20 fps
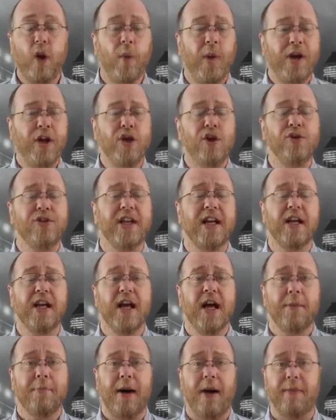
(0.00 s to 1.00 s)
When you're
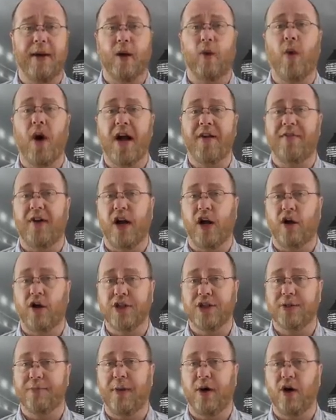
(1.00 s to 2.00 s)
using public Wi-Fi
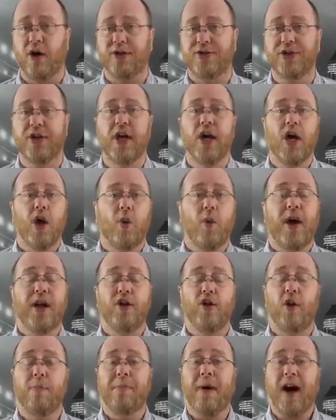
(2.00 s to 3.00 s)
hotspots,
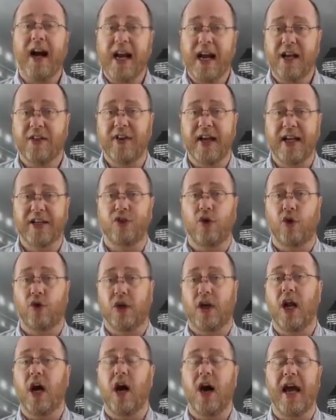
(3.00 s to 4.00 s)
when you're buying things
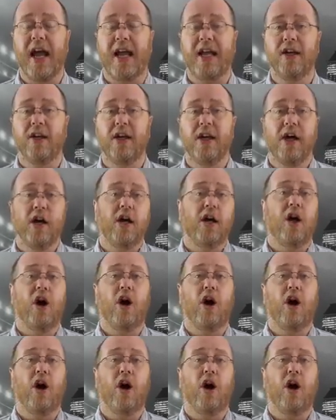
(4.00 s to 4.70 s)
online,